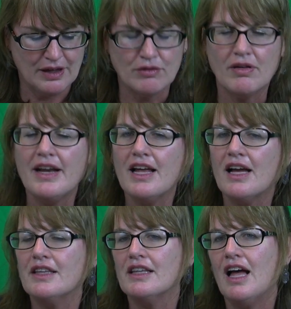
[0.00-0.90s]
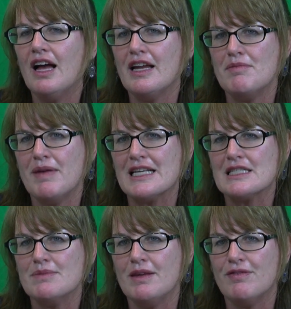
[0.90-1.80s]
Writing online
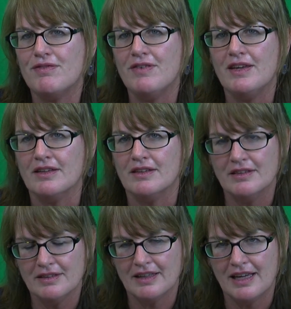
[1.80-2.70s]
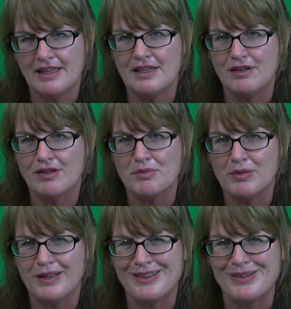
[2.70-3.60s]
makes me feel, and then you
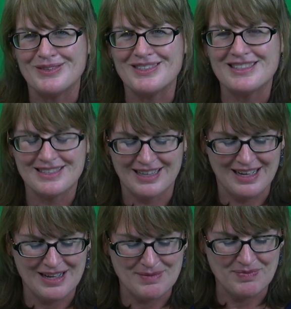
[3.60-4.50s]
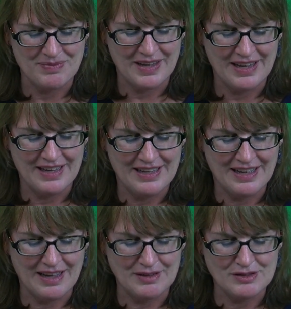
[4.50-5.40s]
complete those
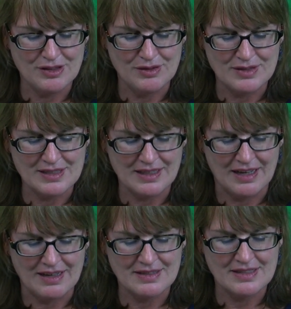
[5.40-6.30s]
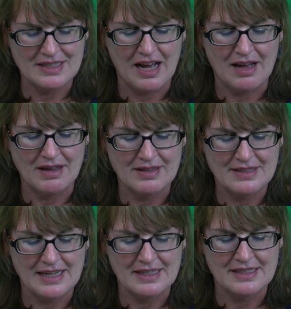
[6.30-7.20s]
two
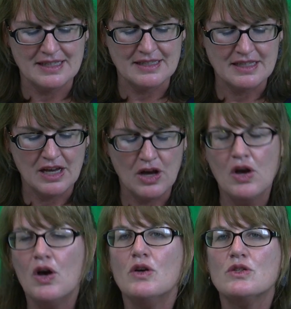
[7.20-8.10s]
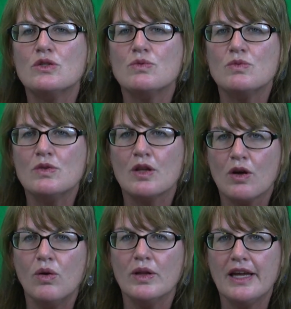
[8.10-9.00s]
sentences. The
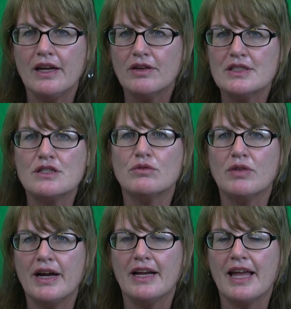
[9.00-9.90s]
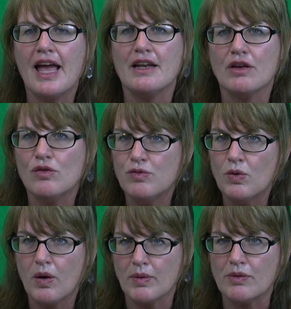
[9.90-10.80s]
goal here is to write, again, go
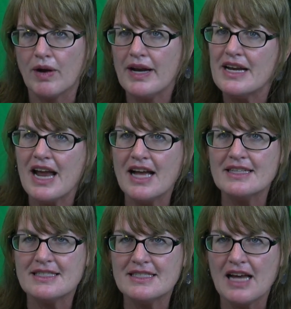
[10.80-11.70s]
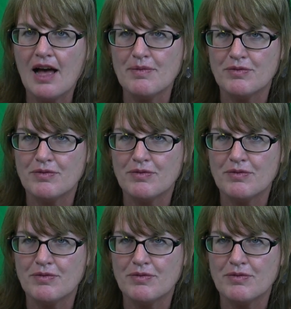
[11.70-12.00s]
forward, write nonstop